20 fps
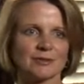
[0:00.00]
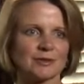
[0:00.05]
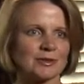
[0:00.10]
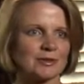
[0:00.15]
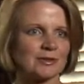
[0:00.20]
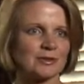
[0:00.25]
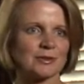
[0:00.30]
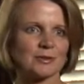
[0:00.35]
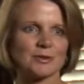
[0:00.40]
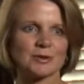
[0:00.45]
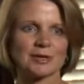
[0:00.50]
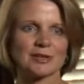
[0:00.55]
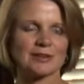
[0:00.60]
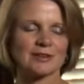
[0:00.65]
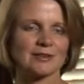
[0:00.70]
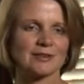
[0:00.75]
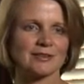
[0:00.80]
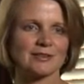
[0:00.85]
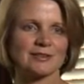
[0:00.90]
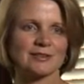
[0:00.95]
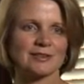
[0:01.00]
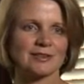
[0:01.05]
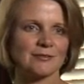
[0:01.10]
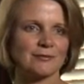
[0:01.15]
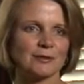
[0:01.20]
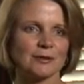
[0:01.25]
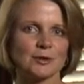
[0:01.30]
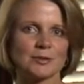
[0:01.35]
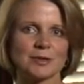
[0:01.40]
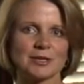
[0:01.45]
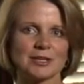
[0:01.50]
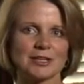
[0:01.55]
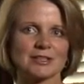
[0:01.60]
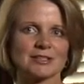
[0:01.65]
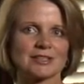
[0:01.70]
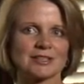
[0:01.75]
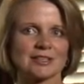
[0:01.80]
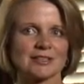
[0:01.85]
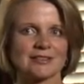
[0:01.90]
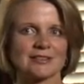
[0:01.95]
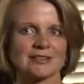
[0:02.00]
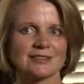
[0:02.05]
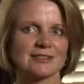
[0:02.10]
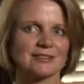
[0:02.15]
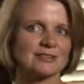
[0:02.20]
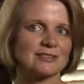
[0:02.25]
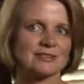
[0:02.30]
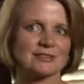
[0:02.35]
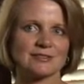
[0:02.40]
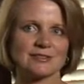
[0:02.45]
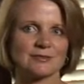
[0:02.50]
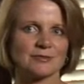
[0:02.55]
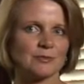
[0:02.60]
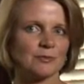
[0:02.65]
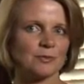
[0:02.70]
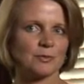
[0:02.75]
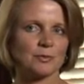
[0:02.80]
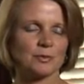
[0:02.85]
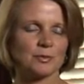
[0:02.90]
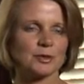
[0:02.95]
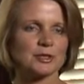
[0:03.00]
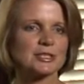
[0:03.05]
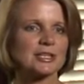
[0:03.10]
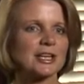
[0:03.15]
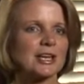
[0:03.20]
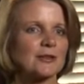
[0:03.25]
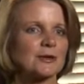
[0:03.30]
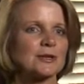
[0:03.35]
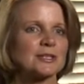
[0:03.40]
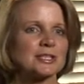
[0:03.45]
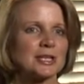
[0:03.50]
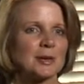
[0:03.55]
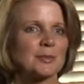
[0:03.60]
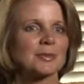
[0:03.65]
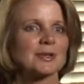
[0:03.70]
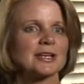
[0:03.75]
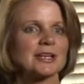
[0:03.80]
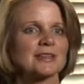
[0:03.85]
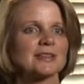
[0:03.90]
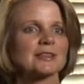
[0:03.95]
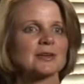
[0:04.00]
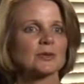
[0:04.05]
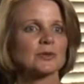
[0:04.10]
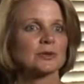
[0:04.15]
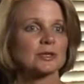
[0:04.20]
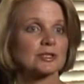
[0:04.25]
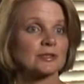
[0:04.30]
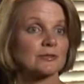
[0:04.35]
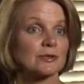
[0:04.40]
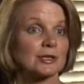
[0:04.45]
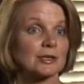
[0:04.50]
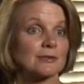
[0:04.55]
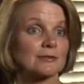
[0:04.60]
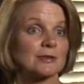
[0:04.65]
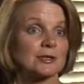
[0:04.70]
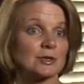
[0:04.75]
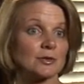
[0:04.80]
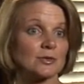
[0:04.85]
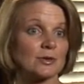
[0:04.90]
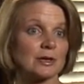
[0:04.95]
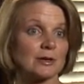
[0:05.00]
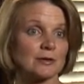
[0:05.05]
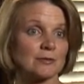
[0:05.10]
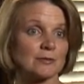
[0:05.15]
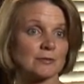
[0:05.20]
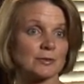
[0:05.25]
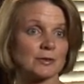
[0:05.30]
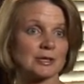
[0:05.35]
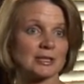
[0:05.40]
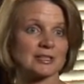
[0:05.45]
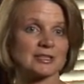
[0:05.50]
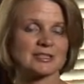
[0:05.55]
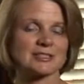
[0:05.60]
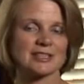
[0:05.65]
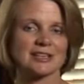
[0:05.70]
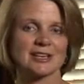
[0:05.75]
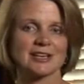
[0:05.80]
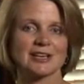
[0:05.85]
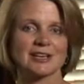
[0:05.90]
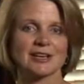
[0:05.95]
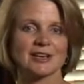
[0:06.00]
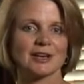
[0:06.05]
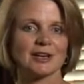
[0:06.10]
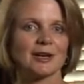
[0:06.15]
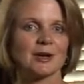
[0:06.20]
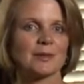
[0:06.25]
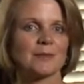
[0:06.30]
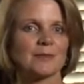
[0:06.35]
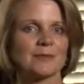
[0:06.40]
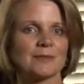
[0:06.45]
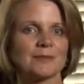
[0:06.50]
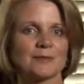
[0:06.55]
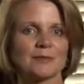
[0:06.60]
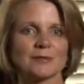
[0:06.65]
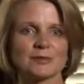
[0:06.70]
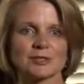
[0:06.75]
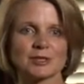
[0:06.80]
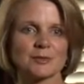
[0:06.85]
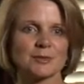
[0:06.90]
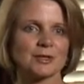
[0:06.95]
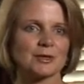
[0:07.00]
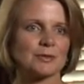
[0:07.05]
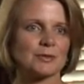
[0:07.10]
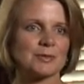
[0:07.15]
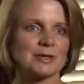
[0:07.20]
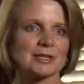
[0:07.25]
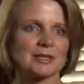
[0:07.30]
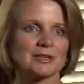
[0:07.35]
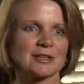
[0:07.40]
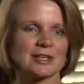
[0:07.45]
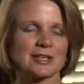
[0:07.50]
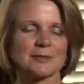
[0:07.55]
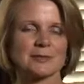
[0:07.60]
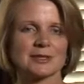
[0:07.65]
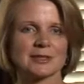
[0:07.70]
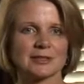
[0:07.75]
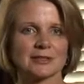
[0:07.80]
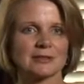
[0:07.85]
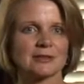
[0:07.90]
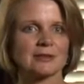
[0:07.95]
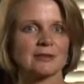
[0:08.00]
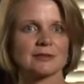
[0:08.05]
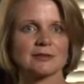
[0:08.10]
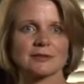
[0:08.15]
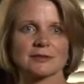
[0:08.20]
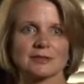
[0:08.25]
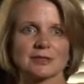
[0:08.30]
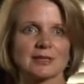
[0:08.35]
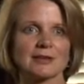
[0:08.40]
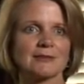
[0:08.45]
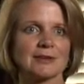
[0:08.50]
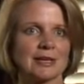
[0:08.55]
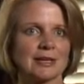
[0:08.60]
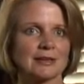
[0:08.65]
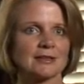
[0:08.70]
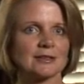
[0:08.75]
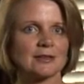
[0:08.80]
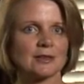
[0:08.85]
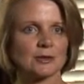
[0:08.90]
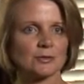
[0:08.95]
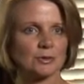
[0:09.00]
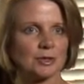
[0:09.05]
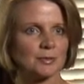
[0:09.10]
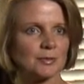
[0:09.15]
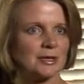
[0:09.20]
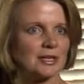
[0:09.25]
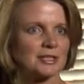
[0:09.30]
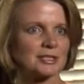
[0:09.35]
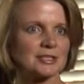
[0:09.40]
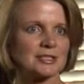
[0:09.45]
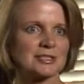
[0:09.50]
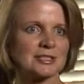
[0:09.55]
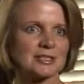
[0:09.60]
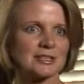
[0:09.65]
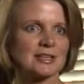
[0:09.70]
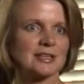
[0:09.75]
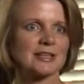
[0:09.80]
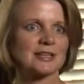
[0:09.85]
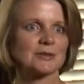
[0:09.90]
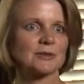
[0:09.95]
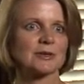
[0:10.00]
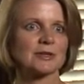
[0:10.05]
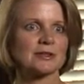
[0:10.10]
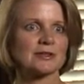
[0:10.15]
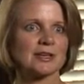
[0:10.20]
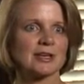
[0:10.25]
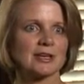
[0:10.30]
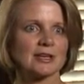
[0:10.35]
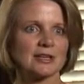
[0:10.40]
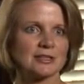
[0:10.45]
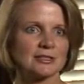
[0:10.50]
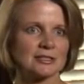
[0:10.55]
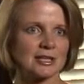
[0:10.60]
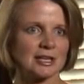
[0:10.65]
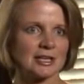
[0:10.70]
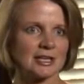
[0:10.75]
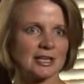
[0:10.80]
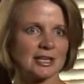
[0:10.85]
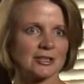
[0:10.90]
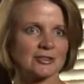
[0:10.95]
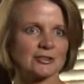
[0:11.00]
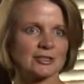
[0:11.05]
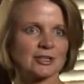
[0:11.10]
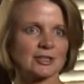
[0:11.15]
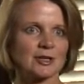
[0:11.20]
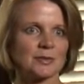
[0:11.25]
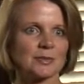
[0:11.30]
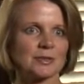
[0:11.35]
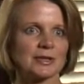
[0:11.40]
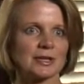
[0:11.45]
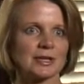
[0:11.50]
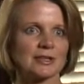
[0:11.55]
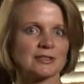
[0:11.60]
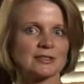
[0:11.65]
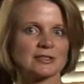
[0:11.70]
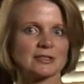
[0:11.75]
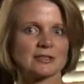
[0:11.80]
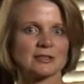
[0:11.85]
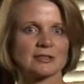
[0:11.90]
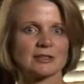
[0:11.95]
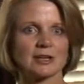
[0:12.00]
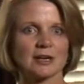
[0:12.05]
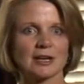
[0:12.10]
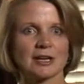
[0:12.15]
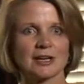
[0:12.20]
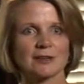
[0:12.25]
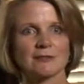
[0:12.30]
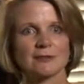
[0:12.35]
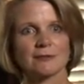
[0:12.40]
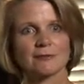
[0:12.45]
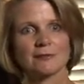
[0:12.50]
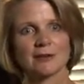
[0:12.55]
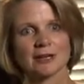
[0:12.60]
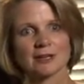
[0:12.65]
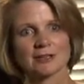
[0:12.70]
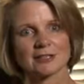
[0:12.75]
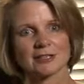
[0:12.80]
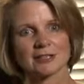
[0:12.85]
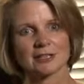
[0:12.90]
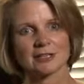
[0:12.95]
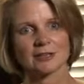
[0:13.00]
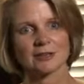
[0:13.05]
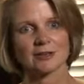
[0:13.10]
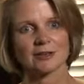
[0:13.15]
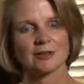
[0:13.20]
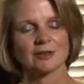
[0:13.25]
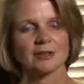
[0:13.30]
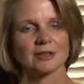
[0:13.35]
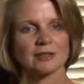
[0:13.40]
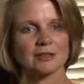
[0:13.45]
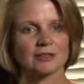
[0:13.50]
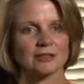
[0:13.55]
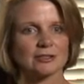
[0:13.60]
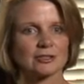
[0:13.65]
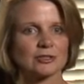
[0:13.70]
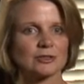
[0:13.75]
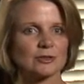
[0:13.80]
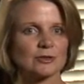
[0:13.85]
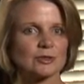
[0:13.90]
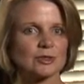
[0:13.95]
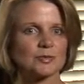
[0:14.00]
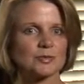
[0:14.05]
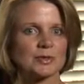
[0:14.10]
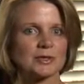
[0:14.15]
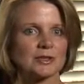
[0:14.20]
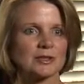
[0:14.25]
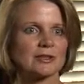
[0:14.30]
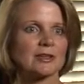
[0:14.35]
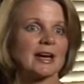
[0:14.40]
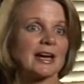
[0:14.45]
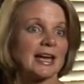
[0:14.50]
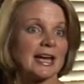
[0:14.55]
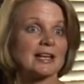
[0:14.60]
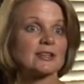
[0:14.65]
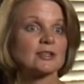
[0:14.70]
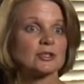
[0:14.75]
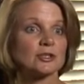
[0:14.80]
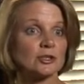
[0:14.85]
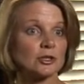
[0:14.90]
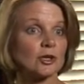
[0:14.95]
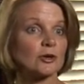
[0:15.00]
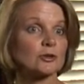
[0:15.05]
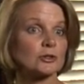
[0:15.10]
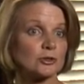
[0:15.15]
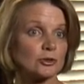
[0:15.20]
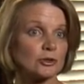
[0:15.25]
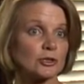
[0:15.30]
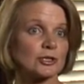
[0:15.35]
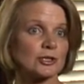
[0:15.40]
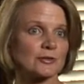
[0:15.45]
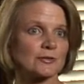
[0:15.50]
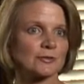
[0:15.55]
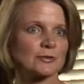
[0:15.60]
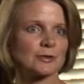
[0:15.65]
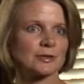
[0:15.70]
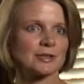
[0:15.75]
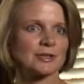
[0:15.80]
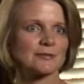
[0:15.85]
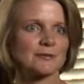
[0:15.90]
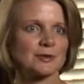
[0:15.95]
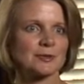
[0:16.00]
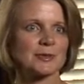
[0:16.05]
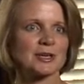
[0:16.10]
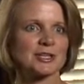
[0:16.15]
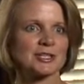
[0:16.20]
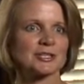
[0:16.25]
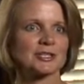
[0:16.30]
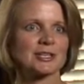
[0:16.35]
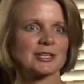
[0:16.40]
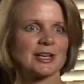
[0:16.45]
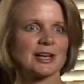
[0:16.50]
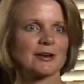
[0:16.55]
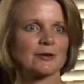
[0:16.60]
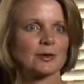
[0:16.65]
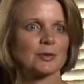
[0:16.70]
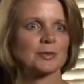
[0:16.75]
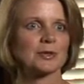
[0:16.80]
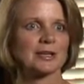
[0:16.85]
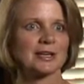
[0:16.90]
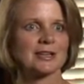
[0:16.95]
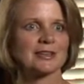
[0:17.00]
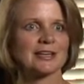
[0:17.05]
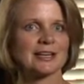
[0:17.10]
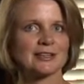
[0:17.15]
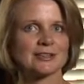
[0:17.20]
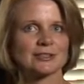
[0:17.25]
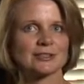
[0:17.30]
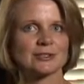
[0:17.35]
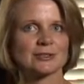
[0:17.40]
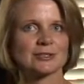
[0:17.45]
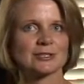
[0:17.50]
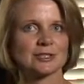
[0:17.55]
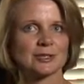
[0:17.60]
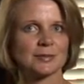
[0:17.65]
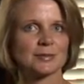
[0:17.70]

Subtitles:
with quick few minutes, can put together a template that works very, very well for us. Somebody will make a comment, I've had 3 patients today with psychiatric complaints that are kind of affecting issues, but I had to go searching for the information on how to apply that to the